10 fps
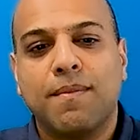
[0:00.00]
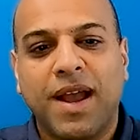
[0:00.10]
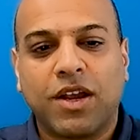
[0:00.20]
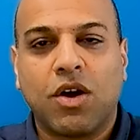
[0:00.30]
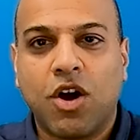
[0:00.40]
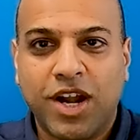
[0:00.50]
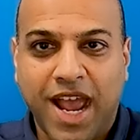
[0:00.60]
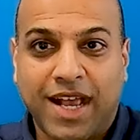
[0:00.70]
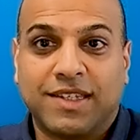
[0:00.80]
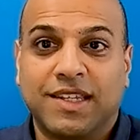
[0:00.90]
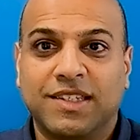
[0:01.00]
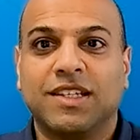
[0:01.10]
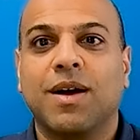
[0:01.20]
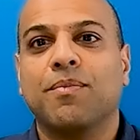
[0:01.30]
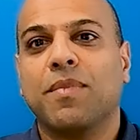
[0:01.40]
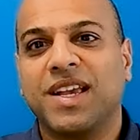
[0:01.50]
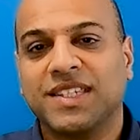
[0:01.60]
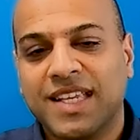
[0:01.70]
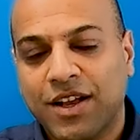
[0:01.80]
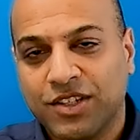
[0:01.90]
my cardiac system, my
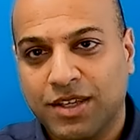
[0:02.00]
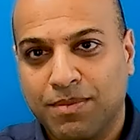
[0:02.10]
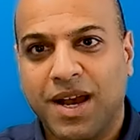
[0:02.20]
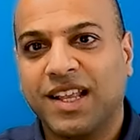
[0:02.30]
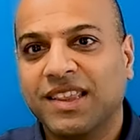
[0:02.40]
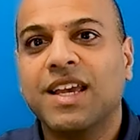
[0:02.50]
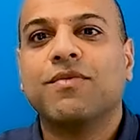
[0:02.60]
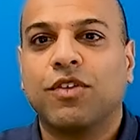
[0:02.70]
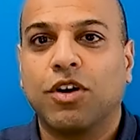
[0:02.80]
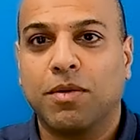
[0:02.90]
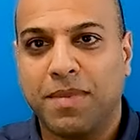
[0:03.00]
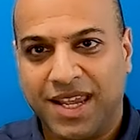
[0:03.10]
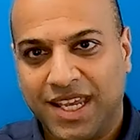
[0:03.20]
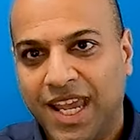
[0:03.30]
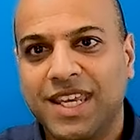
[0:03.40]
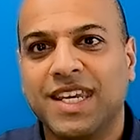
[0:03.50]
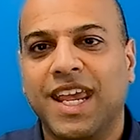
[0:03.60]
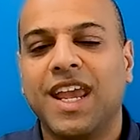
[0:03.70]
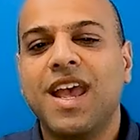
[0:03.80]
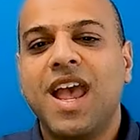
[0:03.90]
cells in my liver, my
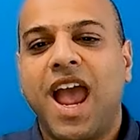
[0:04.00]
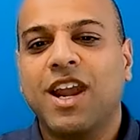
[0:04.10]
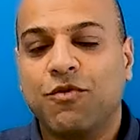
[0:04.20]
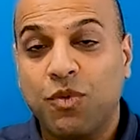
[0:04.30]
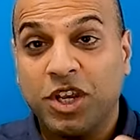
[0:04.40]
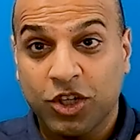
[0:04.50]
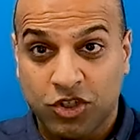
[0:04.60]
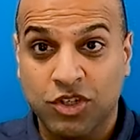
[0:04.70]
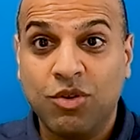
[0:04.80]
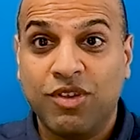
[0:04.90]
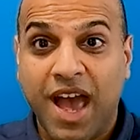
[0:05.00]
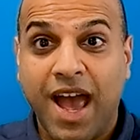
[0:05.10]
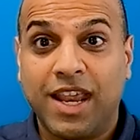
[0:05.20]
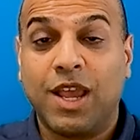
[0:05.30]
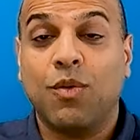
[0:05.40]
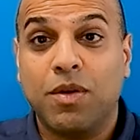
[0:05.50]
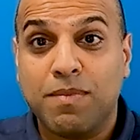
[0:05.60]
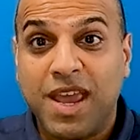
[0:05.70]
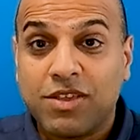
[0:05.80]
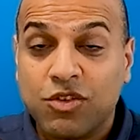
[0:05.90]
kidney. And if we could do that, it would
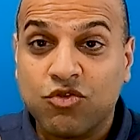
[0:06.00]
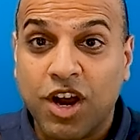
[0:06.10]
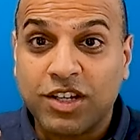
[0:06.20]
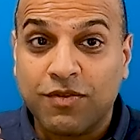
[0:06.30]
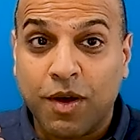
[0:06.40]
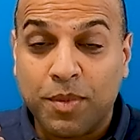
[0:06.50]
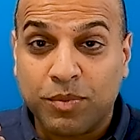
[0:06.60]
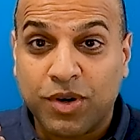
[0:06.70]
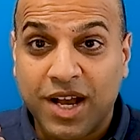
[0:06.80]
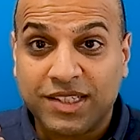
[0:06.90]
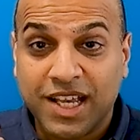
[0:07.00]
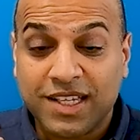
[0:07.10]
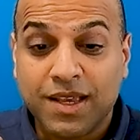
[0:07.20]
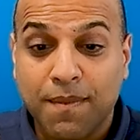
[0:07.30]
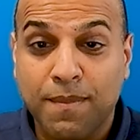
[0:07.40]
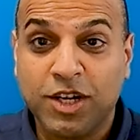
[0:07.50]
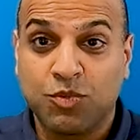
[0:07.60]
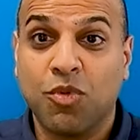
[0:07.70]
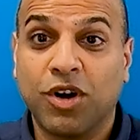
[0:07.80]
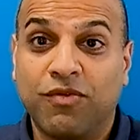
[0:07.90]
make the drug development process
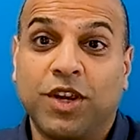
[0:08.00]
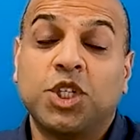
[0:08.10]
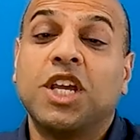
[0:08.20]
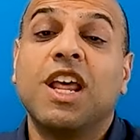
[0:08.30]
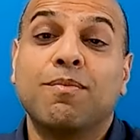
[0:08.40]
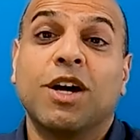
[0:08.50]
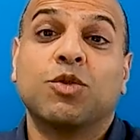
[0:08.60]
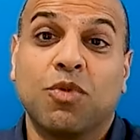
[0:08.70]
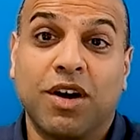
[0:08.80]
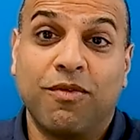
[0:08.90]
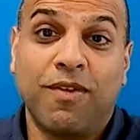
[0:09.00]
much more efficient and much more